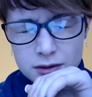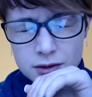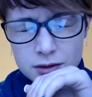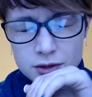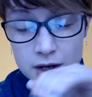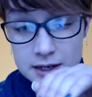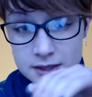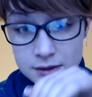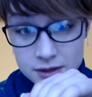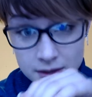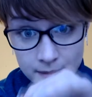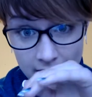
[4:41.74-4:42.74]

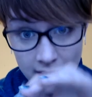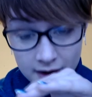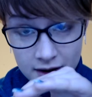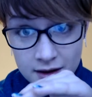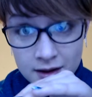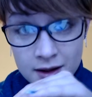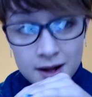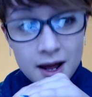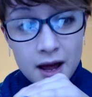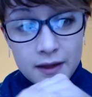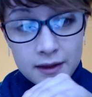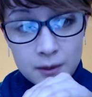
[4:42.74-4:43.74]
translucent powder,
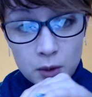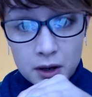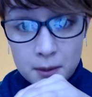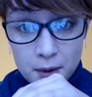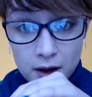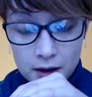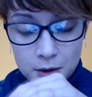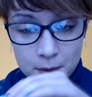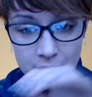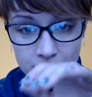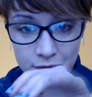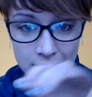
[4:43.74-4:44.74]
and then we're going to put a little bit
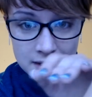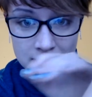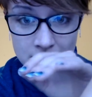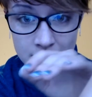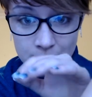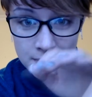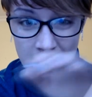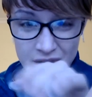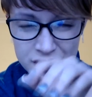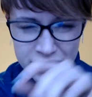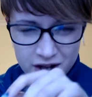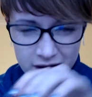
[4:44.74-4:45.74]
of red
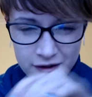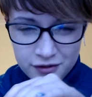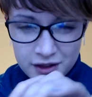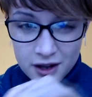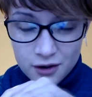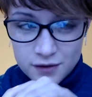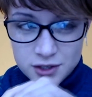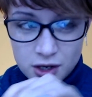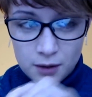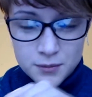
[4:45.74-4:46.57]
blush kind of thing over top.